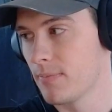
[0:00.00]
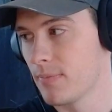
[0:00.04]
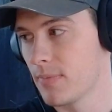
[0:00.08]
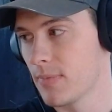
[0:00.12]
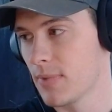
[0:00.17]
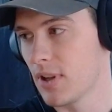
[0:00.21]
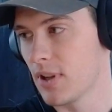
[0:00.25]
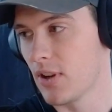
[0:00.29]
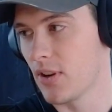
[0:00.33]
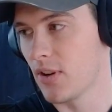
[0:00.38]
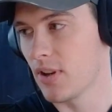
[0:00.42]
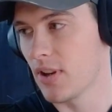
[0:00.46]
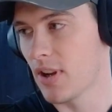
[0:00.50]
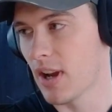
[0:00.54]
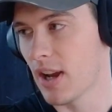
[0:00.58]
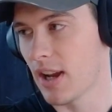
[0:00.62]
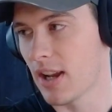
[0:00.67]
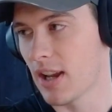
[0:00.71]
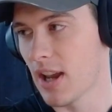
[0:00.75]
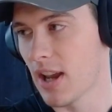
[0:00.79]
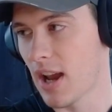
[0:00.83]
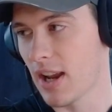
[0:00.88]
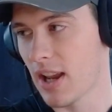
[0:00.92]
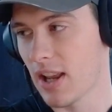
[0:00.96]

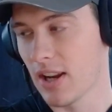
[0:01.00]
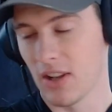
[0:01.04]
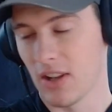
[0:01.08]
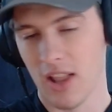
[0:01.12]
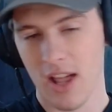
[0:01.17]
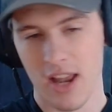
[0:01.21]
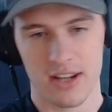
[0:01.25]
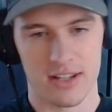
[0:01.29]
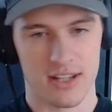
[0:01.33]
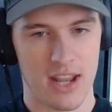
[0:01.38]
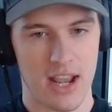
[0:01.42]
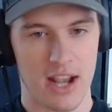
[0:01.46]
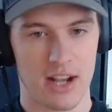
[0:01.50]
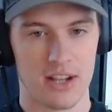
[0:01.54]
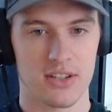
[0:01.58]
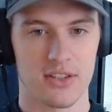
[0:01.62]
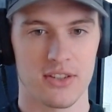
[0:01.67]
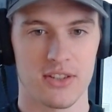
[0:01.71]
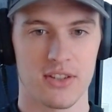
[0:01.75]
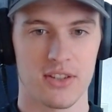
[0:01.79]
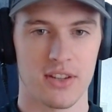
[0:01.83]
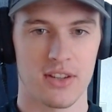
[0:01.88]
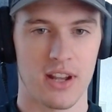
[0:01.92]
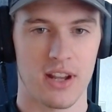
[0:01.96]
get a lot of
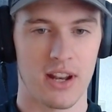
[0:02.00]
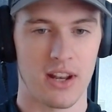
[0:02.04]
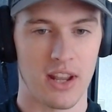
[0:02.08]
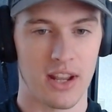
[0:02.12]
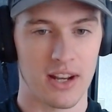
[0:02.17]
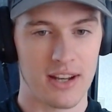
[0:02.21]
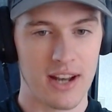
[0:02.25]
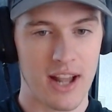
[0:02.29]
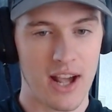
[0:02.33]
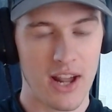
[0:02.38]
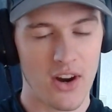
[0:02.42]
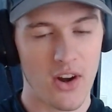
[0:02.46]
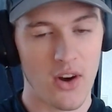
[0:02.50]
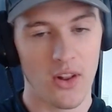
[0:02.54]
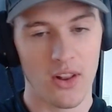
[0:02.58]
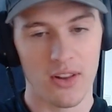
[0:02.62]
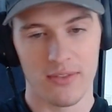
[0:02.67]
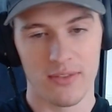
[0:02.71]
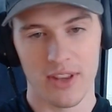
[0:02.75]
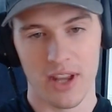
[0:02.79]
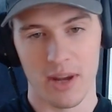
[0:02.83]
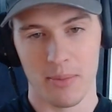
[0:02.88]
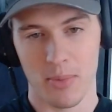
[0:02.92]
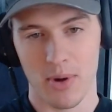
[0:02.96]
texts and like not all
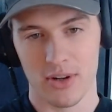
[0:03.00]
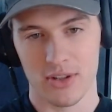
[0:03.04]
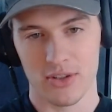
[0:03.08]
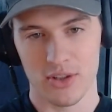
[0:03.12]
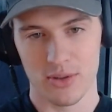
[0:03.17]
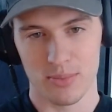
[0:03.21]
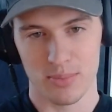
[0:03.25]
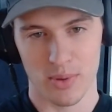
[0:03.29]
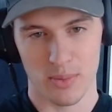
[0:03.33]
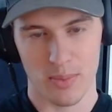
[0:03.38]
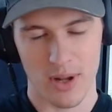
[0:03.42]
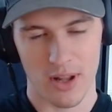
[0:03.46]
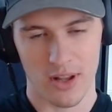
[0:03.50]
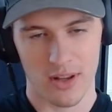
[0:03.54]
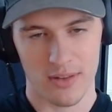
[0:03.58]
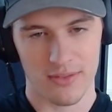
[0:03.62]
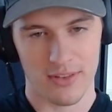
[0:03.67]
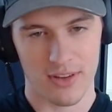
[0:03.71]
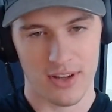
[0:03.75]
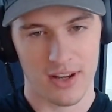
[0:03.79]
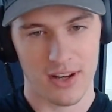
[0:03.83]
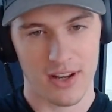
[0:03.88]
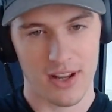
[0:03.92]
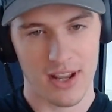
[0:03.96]
of them are super
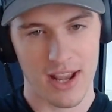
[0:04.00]
relevant.